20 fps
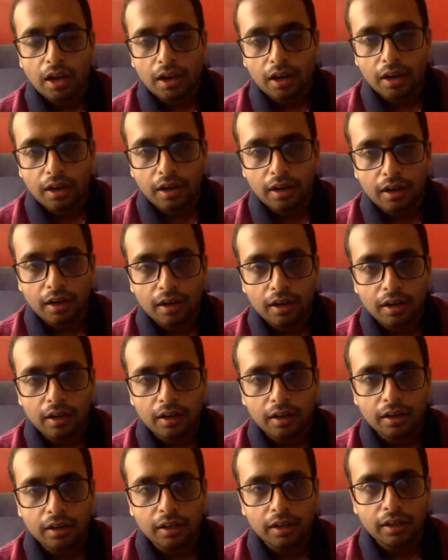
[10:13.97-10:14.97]

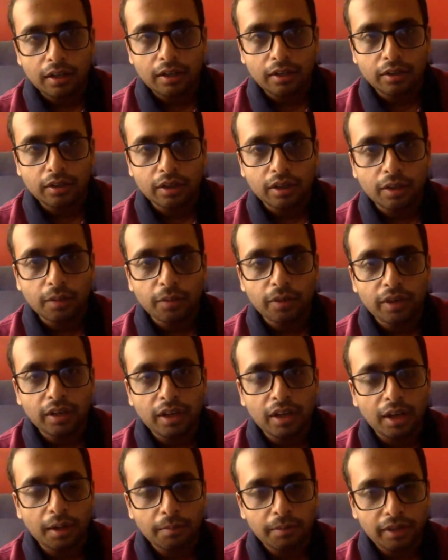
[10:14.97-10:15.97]
The communal
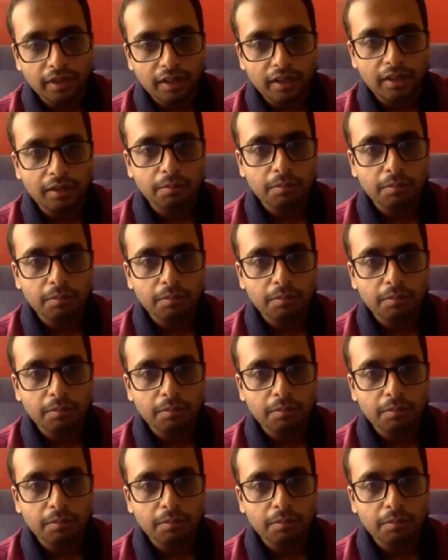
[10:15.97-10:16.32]
harmony